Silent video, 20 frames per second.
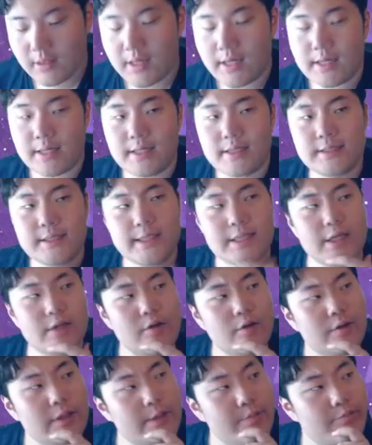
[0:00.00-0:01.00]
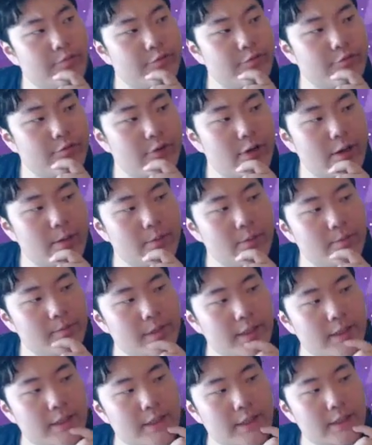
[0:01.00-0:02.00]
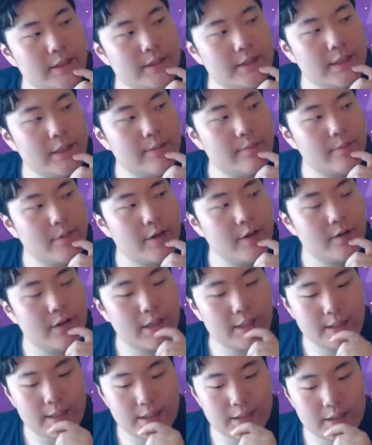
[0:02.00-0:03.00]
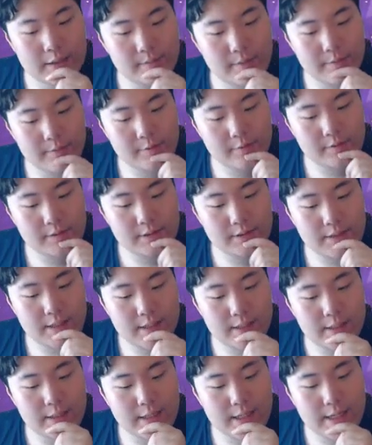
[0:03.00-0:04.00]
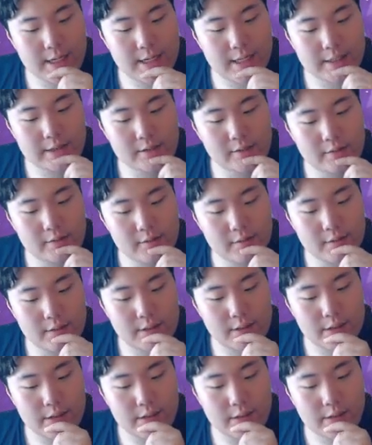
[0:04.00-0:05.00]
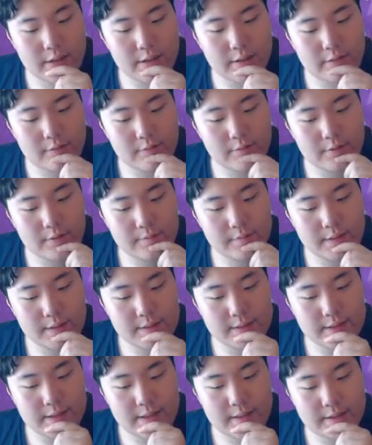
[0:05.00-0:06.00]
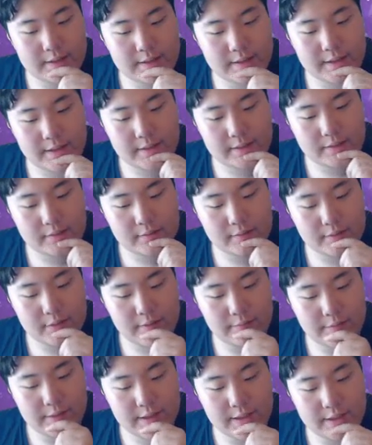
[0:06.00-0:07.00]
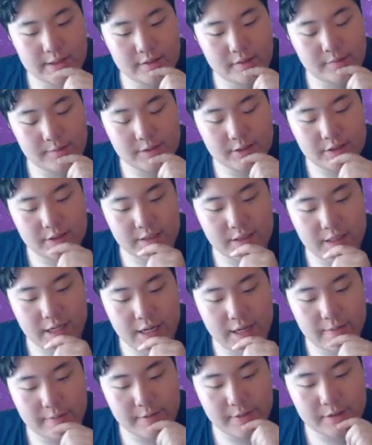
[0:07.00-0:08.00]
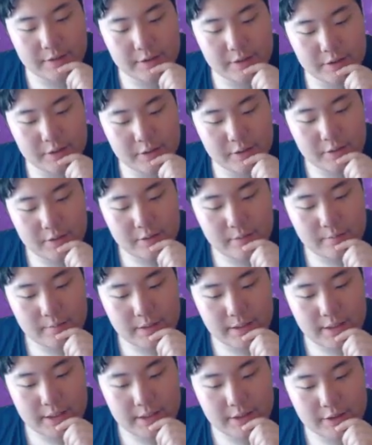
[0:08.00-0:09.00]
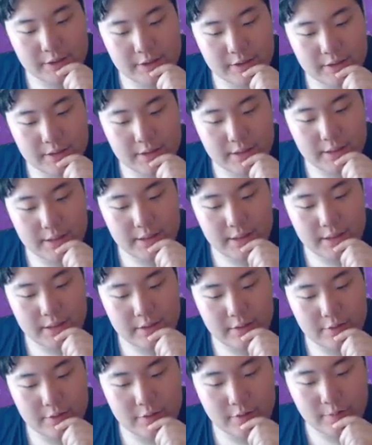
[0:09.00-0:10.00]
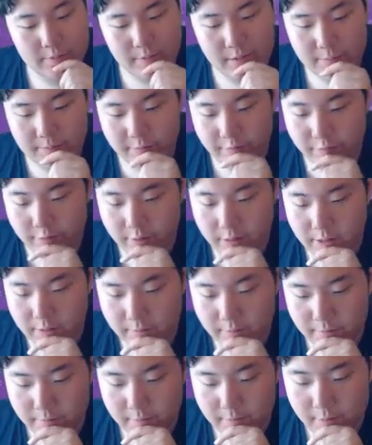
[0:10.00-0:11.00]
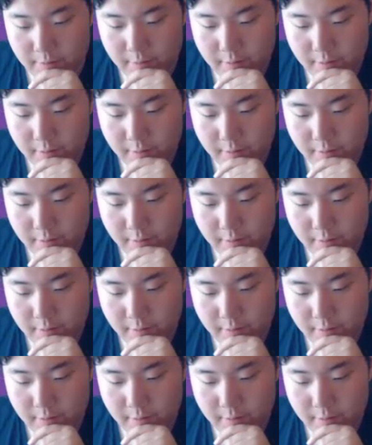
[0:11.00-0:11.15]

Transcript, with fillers: I guess the only problem is that Marak is my most solid answer to dealing with this Celesteela, so if it takes too much damage, potentially, it could be a problem.